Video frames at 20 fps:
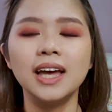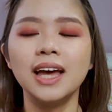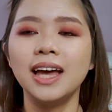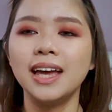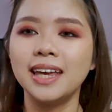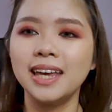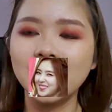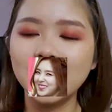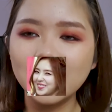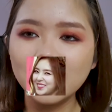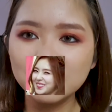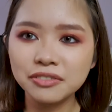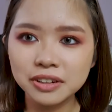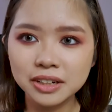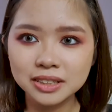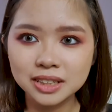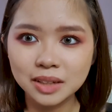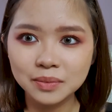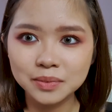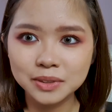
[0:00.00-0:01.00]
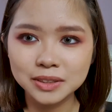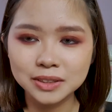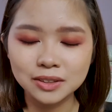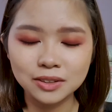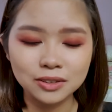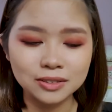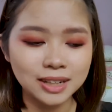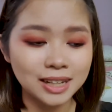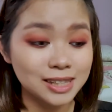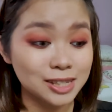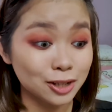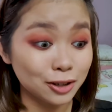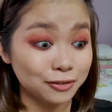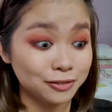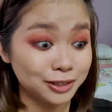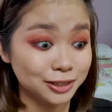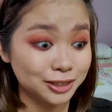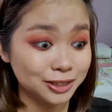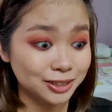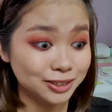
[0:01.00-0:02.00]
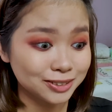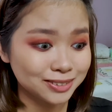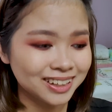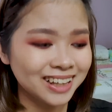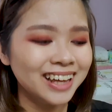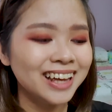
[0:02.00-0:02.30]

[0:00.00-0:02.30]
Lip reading: Yeah, I fucked up this look, that's official.